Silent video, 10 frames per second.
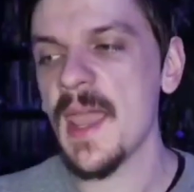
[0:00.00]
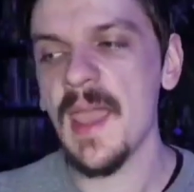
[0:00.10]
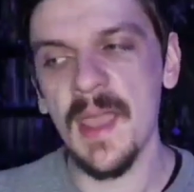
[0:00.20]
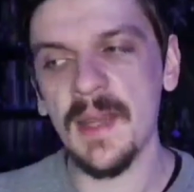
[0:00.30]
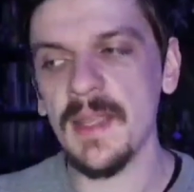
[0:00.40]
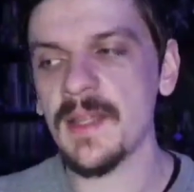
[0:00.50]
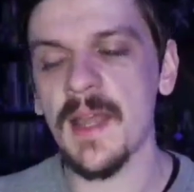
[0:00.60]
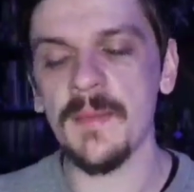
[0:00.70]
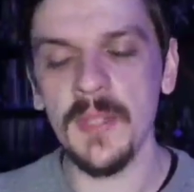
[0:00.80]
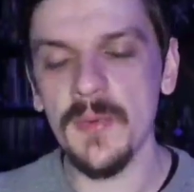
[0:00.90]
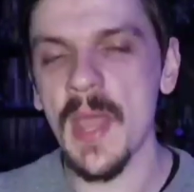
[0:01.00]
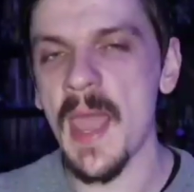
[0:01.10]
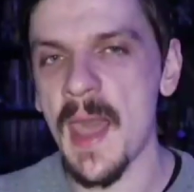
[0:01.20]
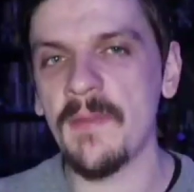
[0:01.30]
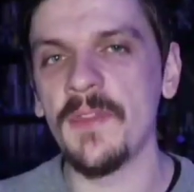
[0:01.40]
Anytime you
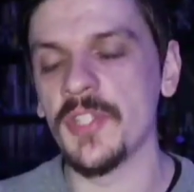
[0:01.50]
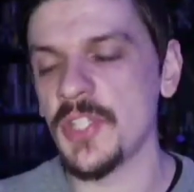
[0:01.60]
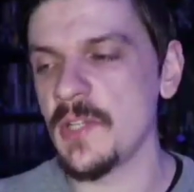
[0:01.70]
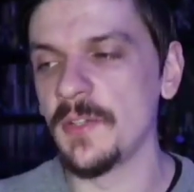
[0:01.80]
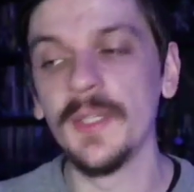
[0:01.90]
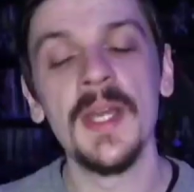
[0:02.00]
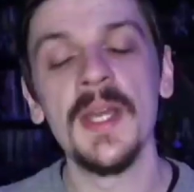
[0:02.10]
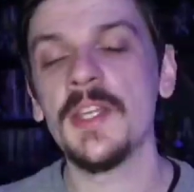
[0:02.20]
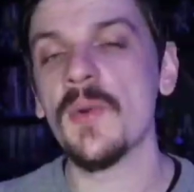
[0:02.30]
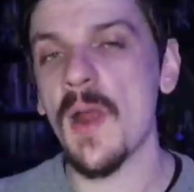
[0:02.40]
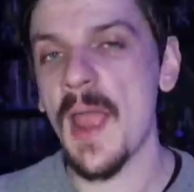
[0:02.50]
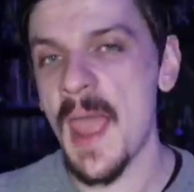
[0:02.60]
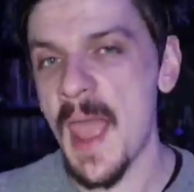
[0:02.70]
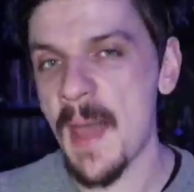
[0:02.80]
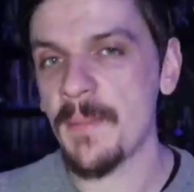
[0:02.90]
have the shield, you are a
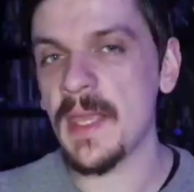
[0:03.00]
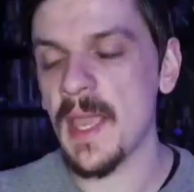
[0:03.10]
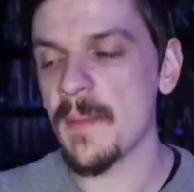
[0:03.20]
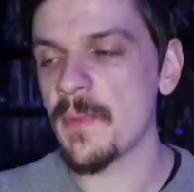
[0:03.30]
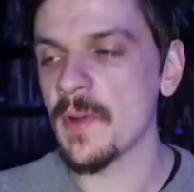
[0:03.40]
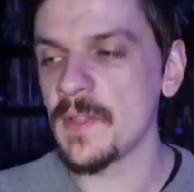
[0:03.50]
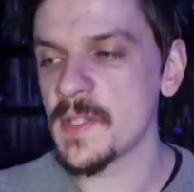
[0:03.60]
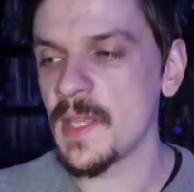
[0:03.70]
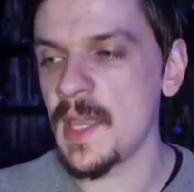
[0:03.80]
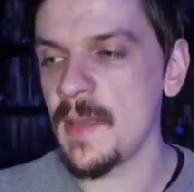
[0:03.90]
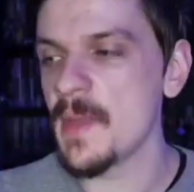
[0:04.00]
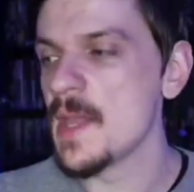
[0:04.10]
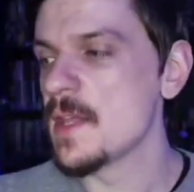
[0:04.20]
happy camper in this game,